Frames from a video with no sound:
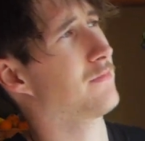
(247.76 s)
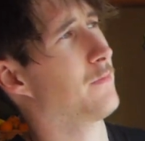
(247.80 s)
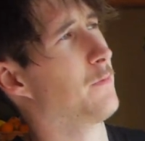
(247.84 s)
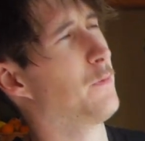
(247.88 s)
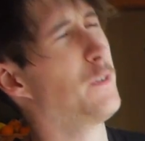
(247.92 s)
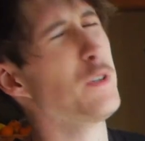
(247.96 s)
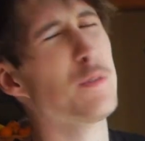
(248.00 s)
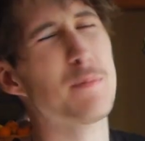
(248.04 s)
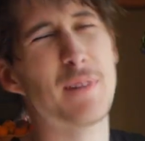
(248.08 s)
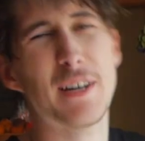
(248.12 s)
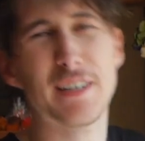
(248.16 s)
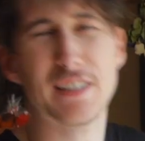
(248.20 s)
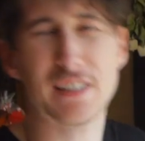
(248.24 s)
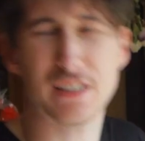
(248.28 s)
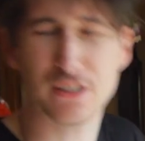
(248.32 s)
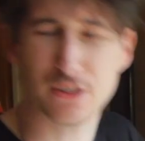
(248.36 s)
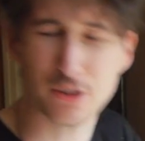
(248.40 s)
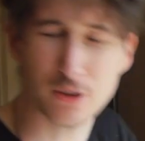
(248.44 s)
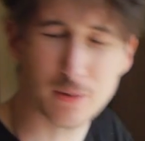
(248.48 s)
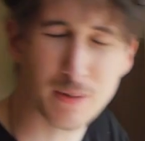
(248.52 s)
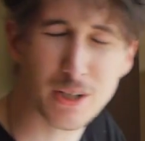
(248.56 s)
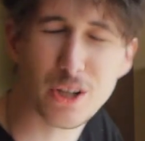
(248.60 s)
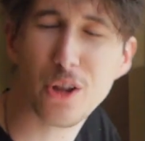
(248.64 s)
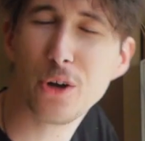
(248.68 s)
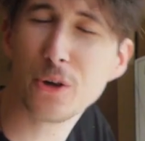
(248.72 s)
filmmaking
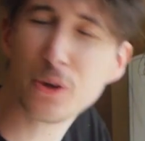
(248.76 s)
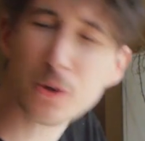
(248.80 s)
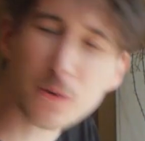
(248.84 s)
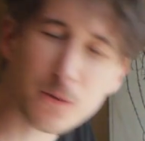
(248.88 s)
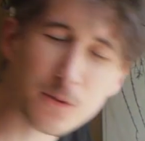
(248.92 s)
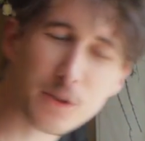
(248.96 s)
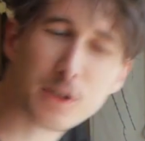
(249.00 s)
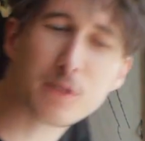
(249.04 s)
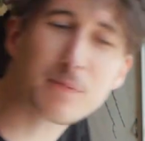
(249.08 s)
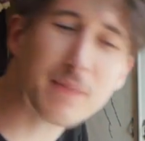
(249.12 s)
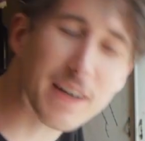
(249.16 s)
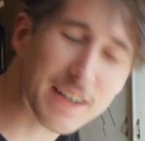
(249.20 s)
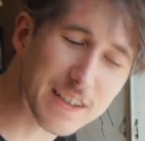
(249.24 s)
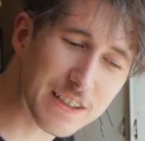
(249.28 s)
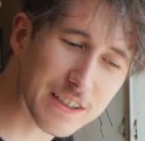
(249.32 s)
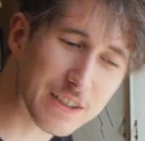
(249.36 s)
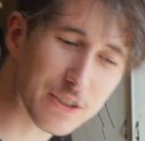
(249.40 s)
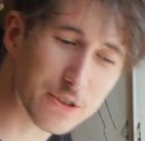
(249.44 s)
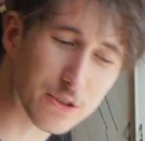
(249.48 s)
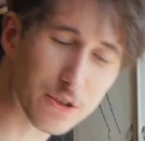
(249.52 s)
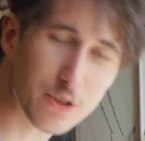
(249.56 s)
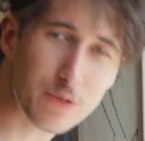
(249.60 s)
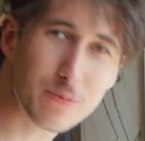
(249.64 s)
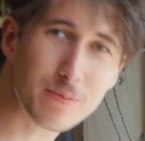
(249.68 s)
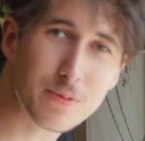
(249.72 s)
group, a local filmmaking
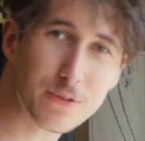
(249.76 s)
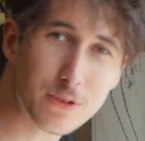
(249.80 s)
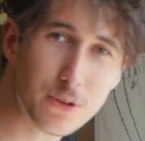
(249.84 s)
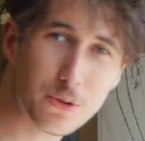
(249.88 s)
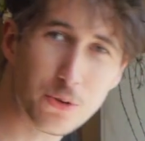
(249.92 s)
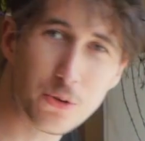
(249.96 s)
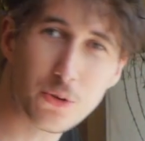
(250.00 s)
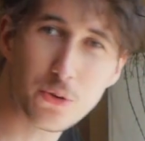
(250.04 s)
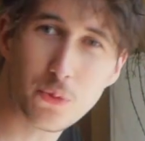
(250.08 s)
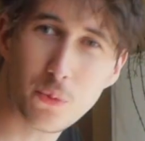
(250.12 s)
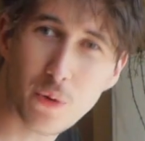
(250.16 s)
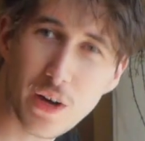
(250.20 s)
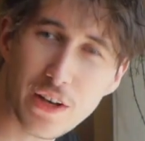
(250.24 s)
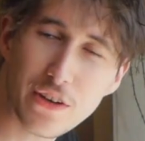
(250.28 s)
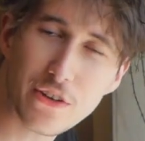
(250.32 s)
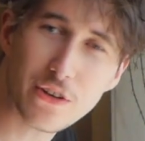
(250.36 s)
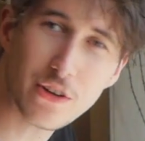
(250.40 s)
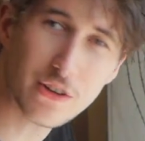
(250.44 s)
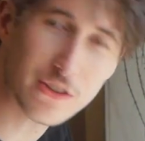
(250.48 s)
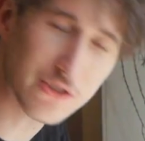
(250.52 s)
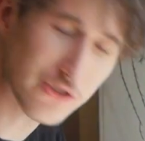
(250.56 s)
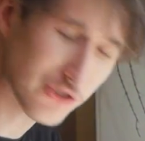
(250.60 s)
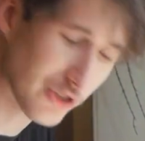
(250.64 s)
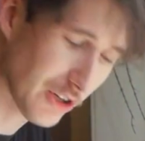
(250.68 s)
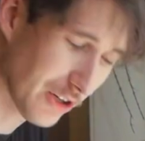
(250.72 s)
group called One
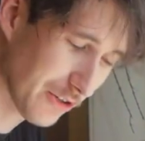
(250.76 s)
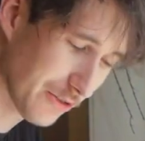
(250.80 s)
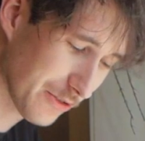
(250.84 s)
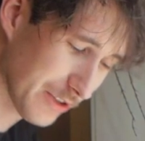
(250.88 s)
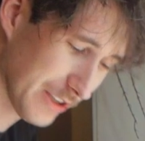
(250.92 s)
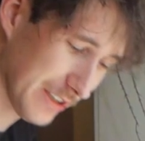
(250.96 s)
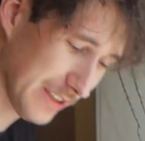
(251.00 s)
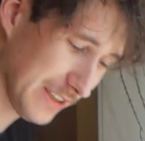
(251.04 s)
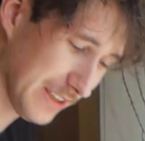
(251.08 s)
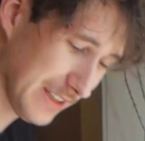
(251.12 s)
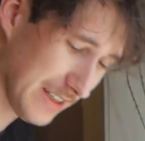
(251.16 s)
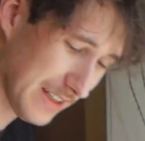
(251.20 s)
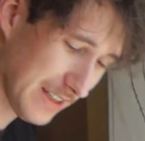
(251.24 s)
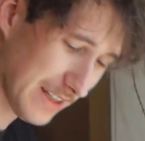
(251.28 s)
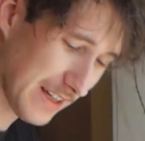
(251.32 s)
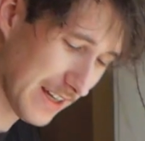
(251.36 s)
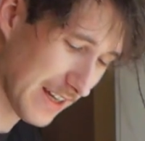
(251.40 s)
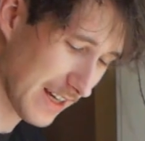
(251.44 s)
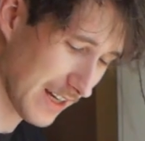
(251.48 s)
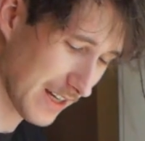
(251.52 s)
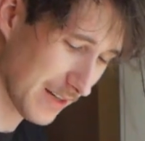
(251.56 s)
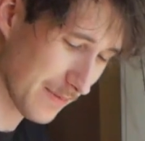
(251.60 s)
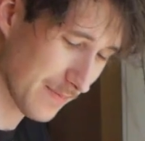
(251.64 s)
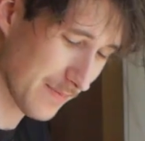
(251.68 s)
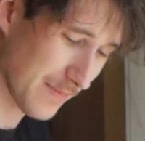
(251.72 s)
Dollar Genre,
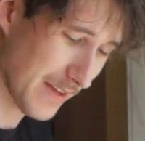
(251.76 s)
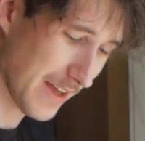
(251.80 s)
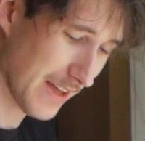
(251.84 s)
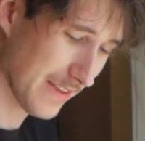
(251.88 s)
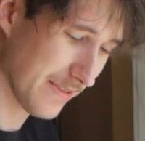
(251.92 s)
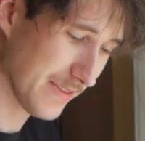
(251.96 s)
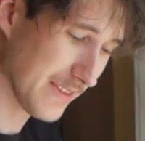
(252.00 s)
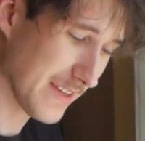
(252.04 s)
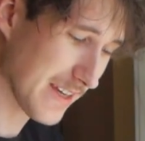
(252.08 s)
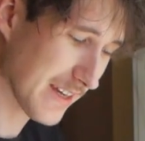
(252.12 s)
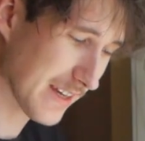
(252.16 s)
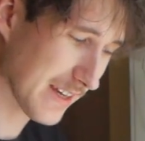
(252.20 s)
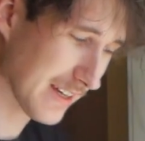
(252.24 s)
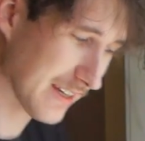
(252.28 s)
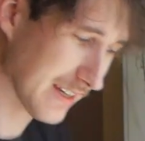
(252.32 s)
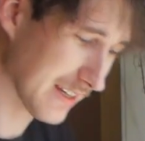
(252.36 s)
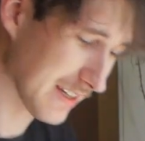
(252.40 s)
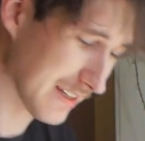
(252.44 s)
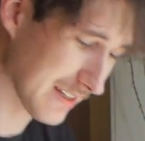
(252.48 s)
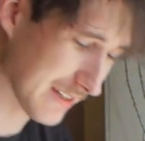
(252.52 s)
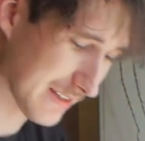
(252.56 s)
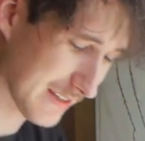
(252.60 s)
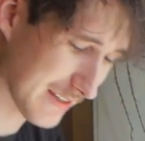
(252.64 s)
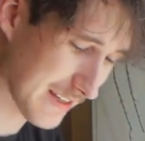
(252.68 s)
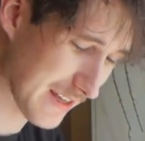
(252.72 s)
um, and
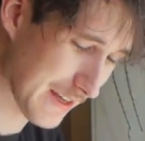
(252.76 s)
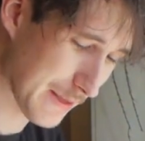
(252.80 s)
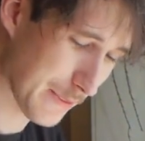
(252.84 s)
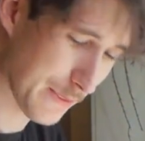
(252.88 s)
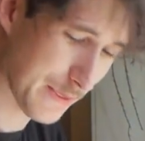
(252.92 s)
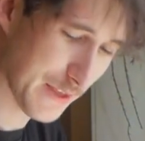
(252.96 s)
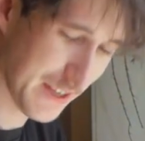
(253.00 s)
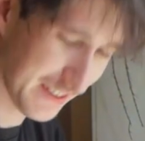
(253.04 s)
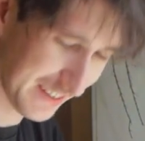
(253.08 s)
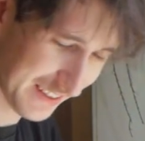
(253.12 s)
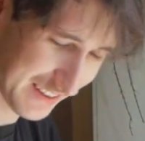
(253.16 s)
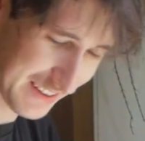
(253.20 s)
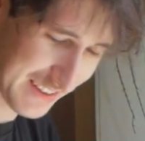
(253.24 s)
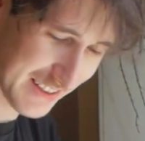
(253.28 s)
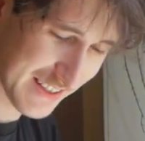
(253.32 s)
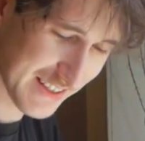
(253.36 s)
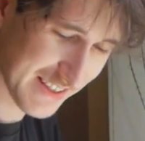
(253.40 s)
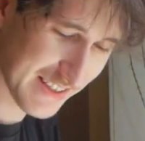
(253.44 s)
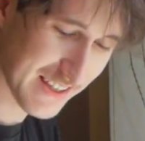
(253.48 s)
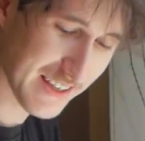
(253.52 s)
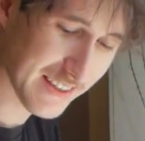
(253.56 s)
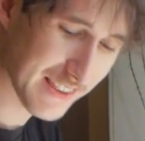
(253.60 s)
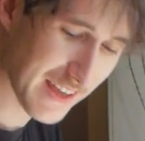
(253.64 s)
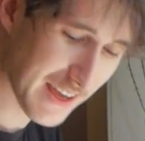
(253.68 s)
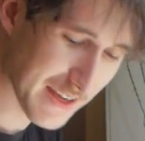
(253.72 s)
their their thing
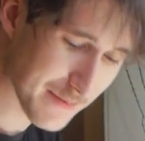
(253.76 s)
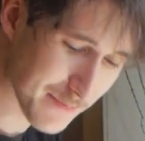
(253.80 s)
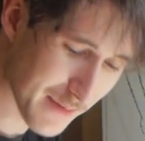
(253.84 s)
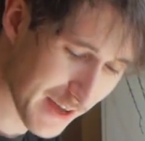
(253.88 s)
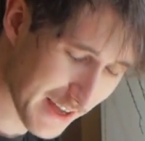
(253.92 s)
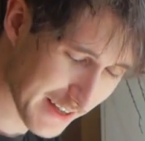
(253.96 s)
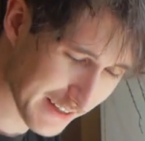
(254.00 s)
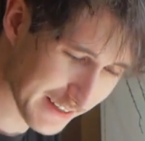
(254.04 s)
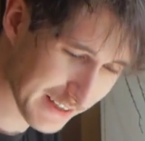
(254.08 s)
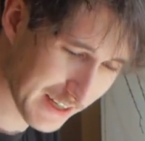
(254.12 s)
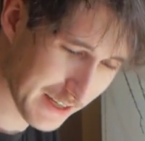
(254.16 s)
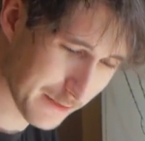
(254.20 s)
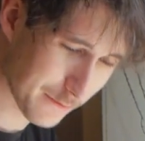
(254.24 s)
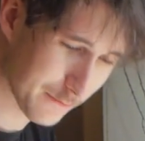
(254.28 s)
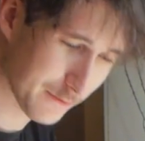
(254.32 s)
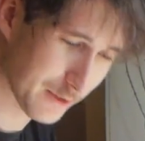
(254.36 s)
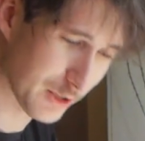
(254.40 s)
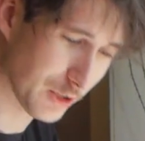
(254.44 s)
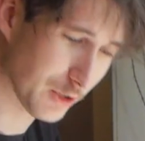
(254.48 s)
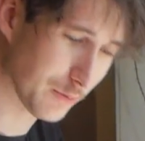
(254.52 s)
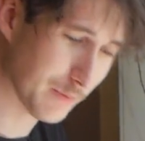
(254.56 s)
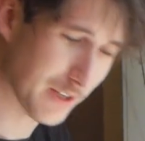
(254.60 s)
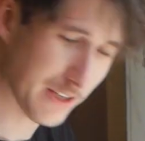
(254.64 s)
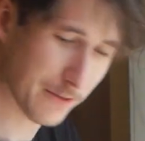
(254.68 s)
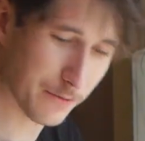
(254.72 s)
is that they make a
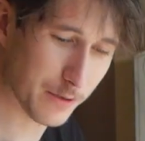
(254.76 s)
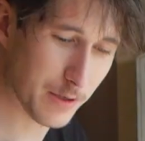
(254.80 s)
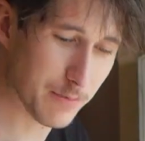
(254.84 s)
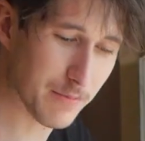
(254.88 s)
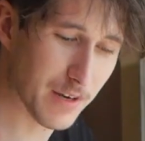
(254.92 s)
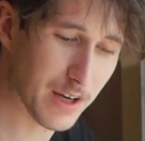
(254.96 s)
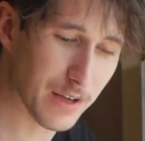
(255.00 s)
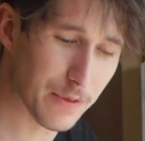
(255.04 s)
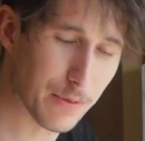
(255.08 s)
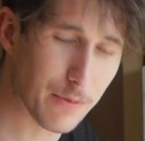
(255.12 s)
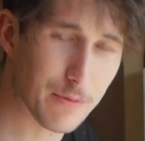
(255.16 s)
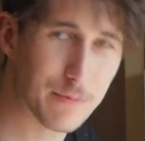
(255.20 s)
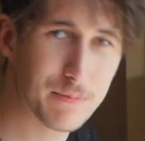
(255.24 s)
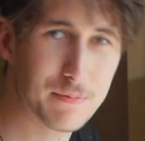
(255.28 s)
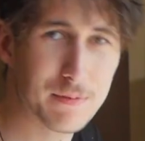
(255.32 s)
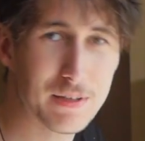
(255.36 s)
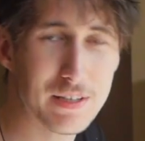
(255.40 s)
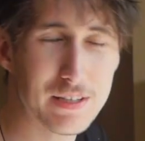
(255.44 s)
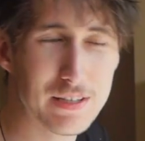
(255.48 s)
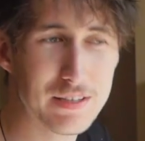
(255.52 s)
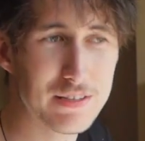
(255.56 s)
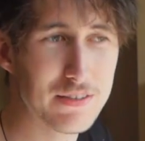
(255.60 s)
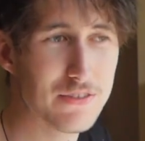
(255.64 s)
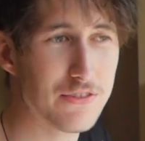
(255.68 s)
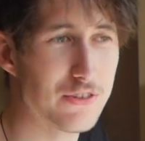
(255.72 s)
film every month.
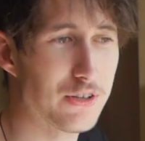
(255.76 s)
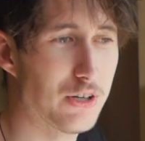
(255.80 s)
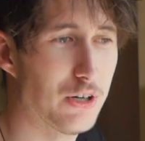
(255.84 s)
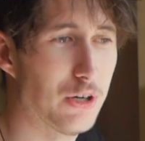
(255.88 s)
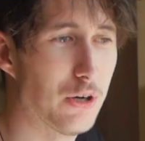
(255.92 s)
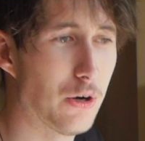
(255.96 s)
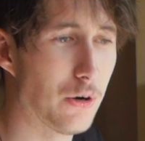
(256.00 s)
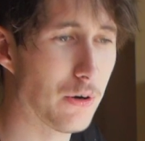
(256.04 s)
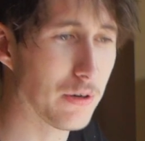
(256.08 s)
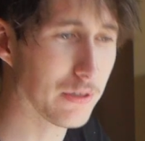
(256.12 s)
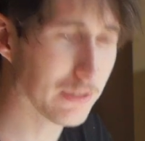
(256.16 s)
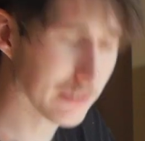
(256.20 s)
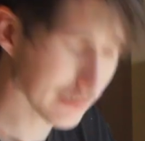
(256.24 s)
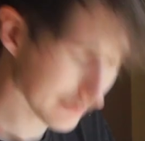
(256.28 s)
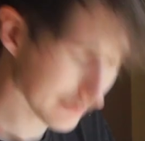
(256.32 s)
So